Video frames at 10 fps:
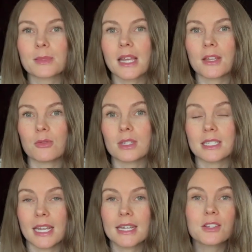that you can
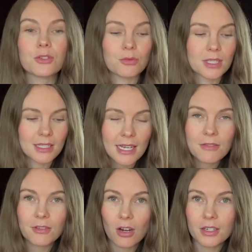take to
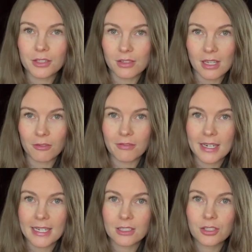safeguard yourself
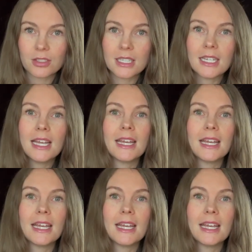financially